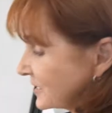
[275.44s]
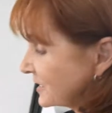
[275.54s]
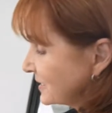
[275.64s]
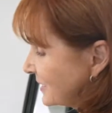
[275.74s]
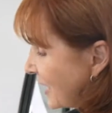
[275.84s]

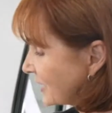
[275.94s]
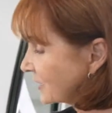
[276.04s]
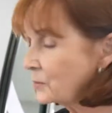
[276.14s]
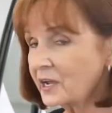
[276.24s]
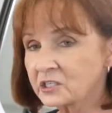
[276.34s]

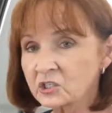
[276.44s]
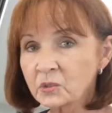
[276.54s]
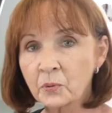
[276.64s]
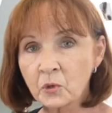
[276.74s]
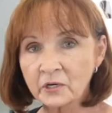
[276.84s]
exactly match the
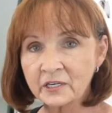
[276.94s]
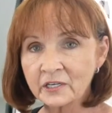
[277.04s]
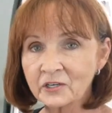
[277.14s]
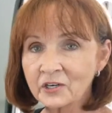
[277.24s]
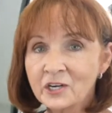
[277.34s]
port
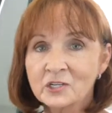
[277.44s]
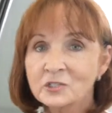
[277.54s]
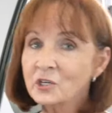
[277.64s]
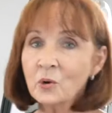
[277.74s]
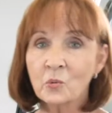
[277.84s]
here,
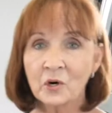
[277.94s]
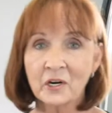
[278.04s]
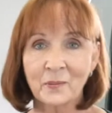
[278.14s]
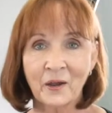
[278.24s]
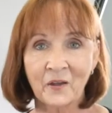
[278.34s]
don't
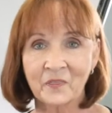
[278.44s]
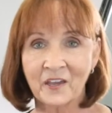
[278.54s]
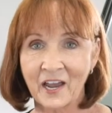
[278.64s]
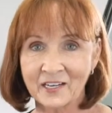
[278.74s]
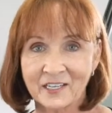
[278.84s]
worry about
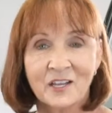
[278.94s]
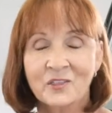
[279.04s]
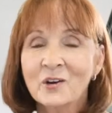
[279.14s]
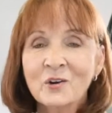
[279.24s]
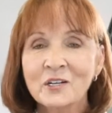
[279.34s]
that.
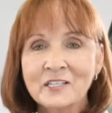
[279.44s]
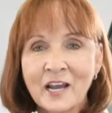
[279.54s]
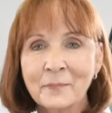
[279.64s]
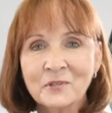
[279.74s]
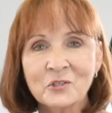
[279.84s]
There are
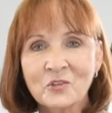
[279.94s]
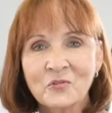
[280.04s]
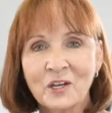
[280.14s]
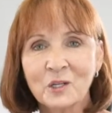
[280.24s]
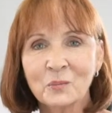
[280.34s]
adapters
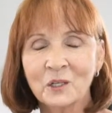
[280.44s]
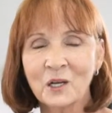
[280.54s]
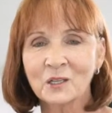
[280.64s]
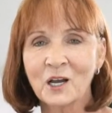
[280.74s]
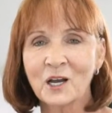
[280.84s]
available
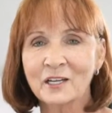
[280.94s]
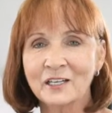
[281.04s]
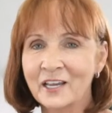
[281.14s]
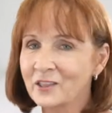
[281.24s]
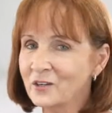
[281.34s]
online
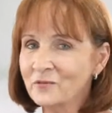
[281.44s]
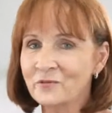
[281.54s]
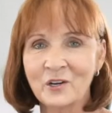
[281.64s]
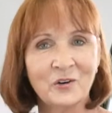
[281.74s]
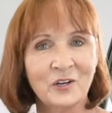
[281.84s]
and they're
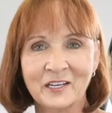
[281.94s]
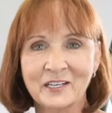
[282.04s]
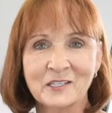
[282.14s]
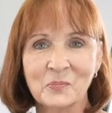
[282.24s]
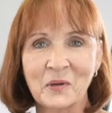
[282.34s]
very
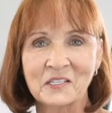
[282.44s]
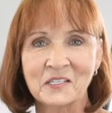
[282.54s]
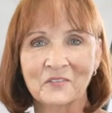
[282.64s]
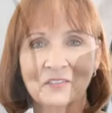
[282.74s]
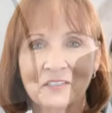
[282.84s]
inexpensive.